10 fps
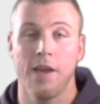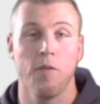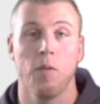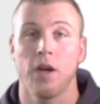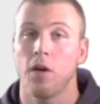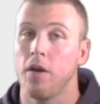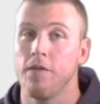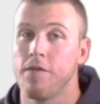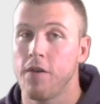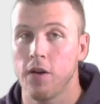If we want to go
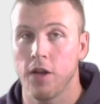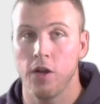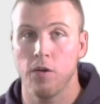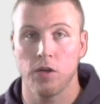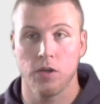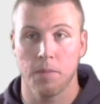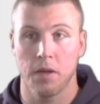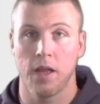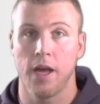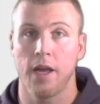even further, you can do
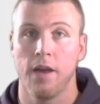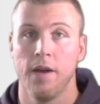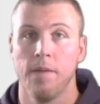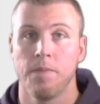something like